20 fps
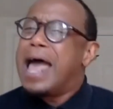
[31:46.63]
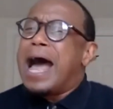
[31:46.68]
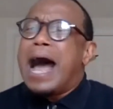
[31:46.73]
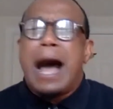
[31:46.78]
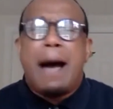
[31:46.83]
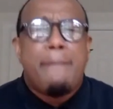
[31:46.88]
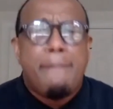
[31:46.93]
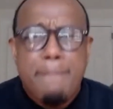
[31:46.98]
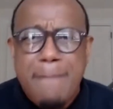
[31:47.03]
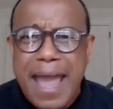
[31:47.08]

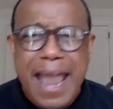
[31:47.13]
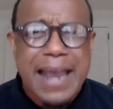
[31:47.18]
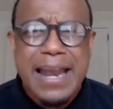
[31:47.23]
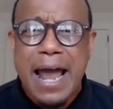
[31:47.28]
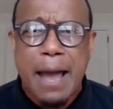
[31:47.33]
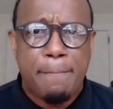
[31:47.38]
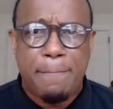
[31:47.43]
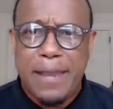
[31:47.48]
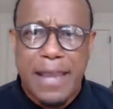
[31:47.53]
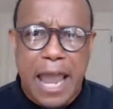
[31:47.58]
I may
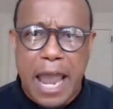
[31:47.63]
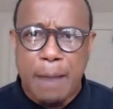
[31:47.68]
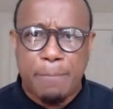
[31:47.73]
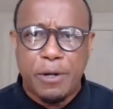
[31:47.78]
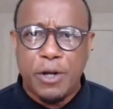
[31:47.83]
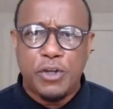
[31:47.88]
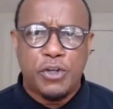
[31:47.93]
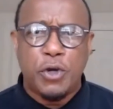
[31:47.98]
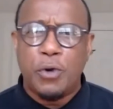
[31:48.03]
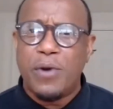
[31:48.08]
not be able
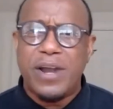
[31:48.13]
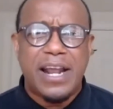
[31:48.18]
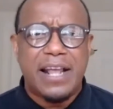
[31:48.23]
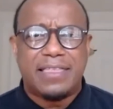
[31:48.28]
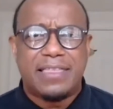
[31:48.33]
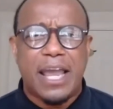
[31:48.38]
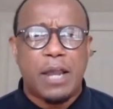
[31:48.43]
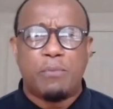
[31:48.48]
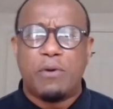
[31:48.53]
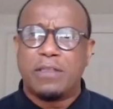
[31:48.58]
to do
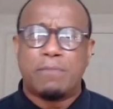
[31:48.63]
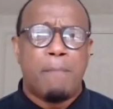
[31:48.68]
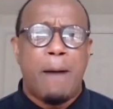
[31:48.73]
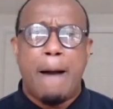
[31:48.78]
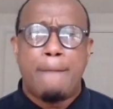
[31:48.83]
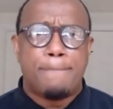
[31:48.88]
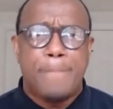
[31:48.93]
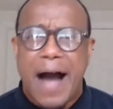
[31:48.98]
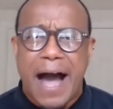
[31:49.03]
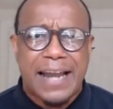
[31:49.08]
anything with my
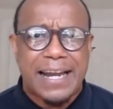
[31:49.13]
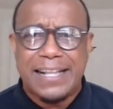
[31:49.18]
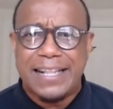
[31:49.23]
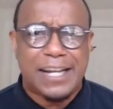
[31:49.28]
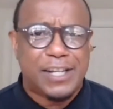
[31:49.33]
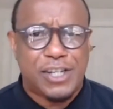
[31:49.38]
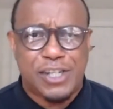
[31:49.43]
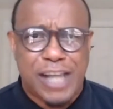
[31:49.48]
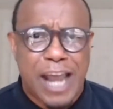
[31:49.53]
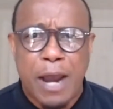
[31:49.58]
body
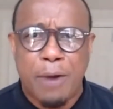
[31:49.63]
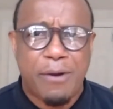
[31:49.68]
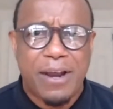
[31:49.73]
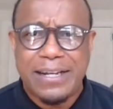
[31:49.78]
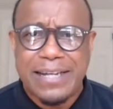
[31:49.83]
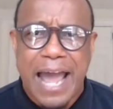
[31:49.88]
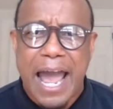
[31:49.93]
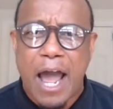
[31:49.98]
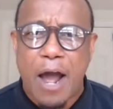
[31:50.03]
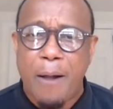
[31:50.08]
that's tearing
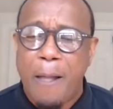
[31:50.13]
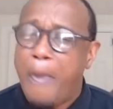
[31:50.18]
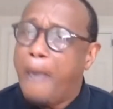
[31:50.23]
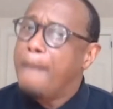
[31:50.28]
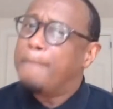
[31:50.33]
down,